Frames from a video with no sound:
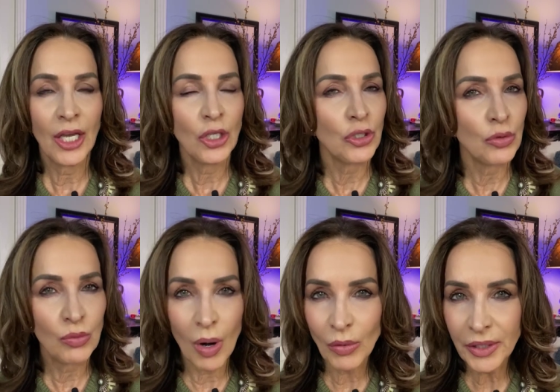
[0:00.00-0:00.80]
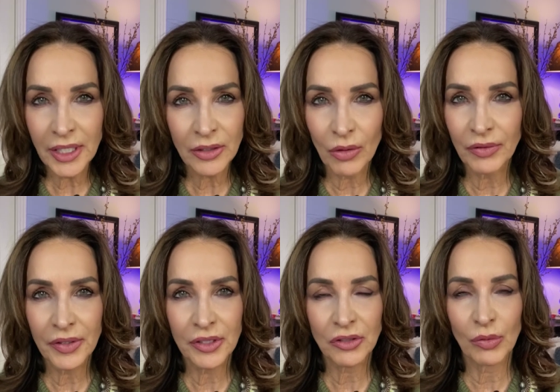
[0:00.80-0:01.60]
You won't get over
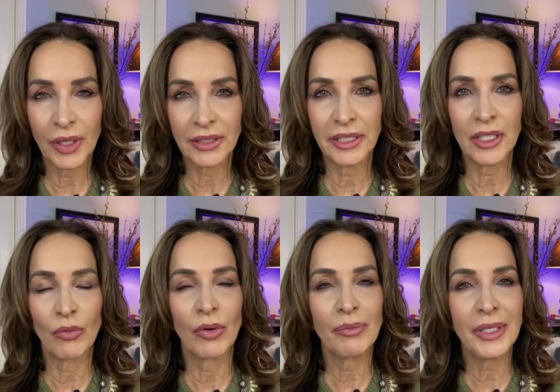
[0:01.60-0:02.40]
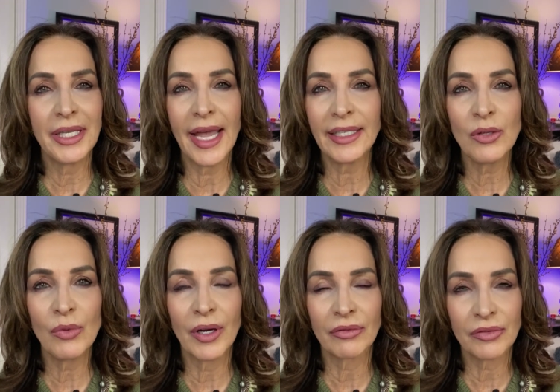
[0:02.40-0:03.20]
this quickly. It will be
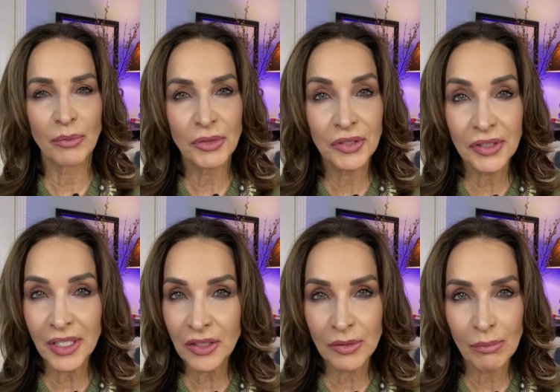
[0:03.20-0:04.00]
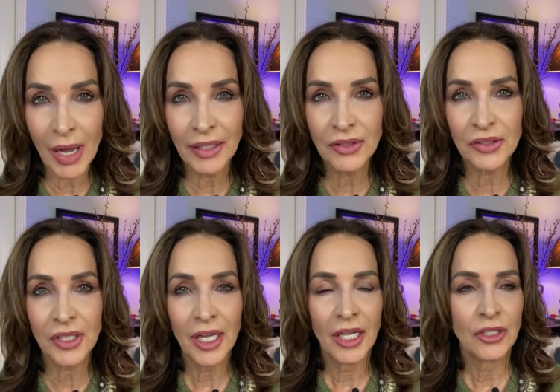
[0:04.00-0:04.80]
anywhere from six months
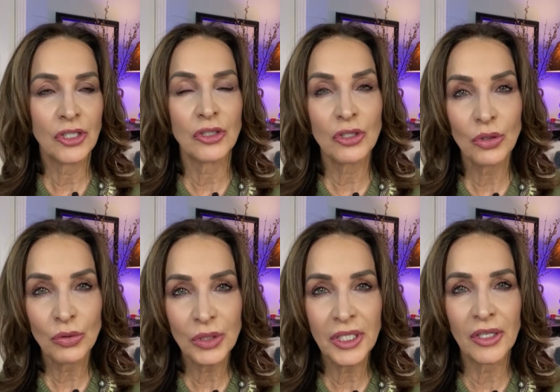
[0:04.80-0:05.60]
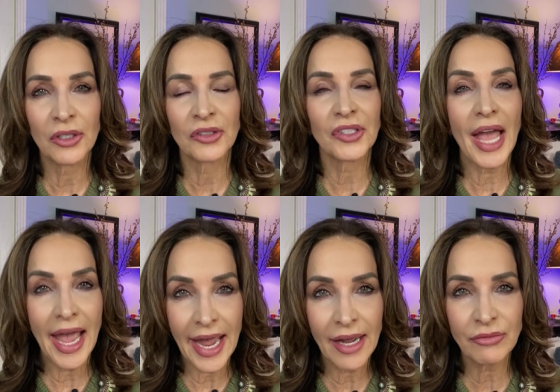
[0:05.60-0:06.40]
to two years
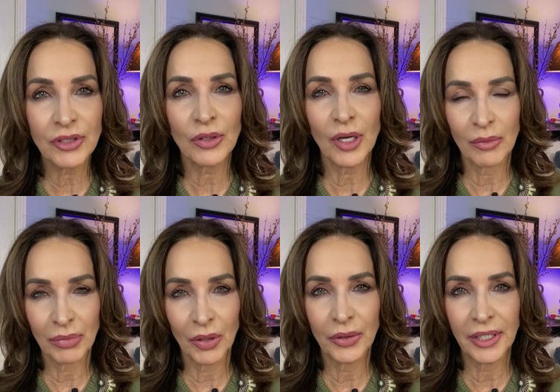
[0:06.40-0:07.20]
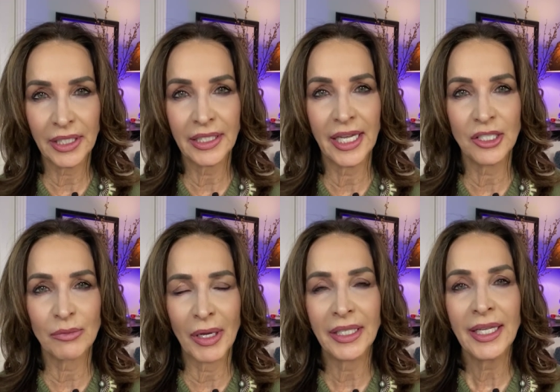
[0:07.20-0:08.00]
after a broken
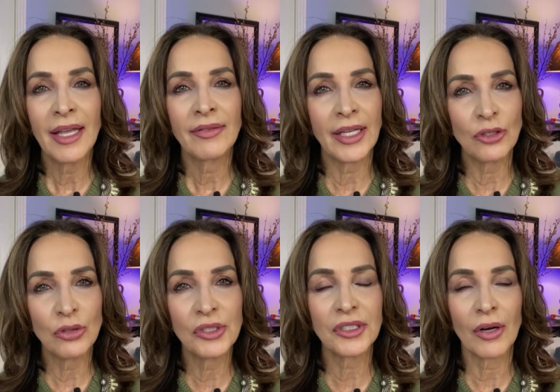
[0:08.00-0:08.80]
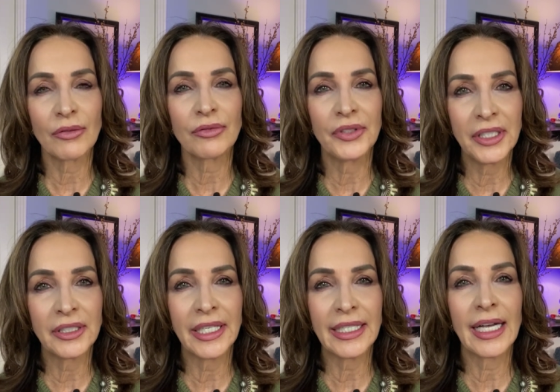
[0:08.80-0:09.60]
engagement that you start
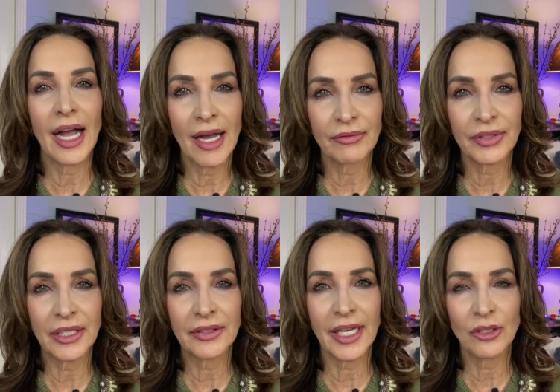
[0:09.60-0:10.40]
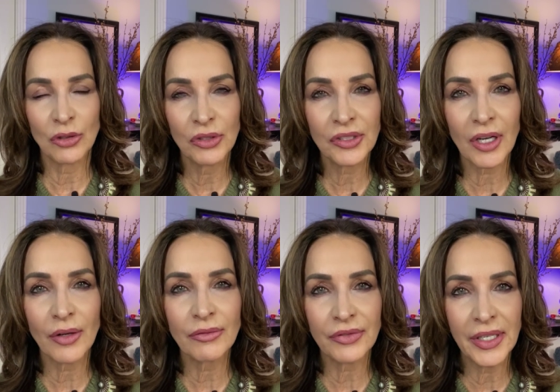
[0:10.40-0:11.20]
feeling confident, that you
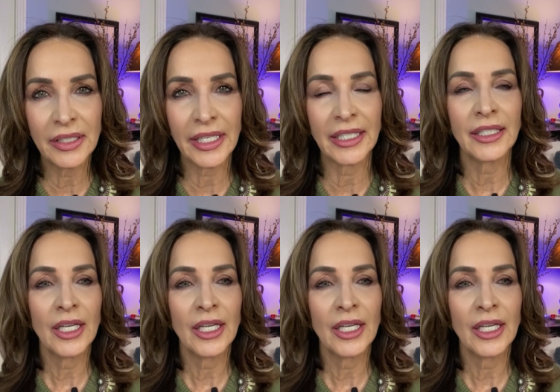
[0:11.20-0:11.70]
start feeling